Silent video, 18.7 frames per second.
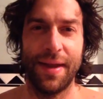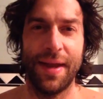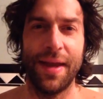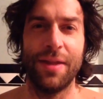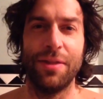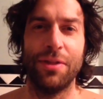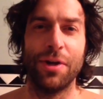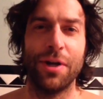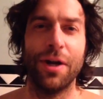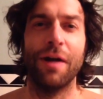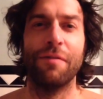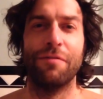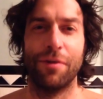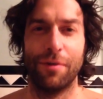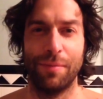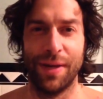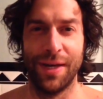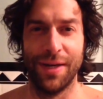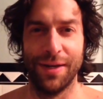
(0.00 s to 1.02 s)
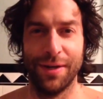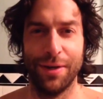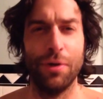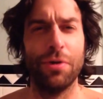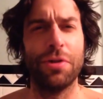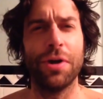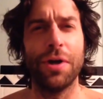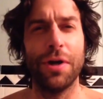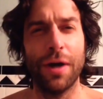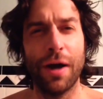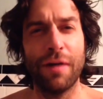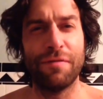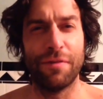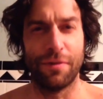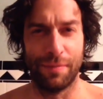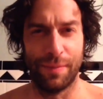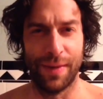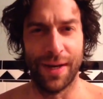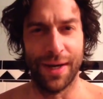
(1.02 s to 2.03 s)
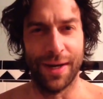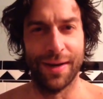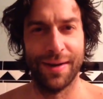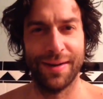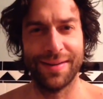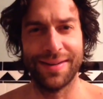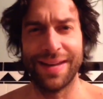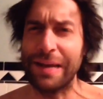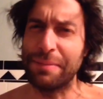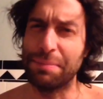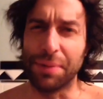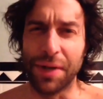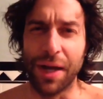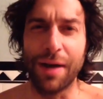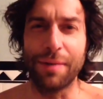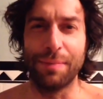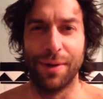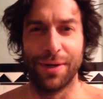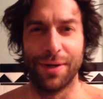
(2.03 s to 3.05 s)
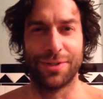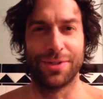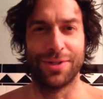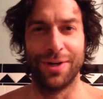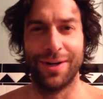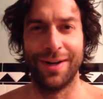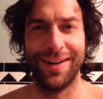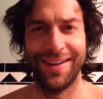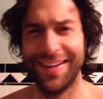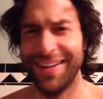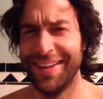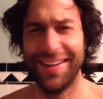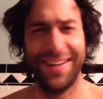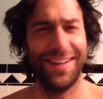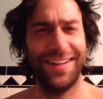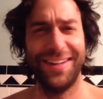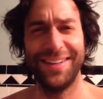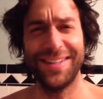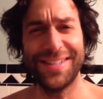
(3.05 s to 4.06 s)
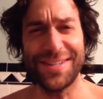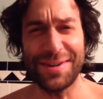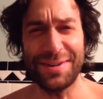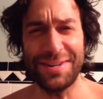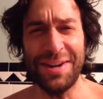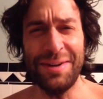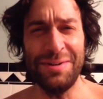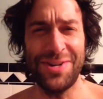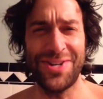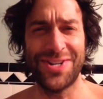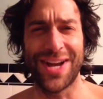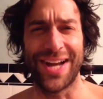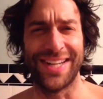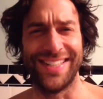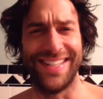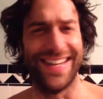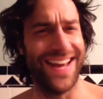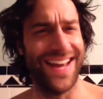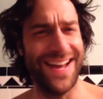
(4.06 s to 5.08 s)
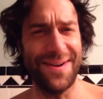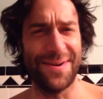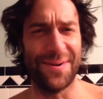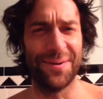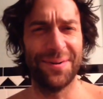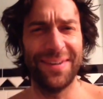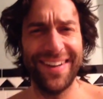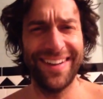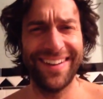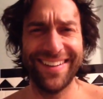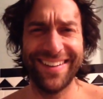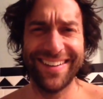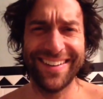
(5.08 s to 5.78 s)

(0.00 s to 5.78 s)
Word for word: Hey, the government. You're the government, not Blockbuster. So don't shut down.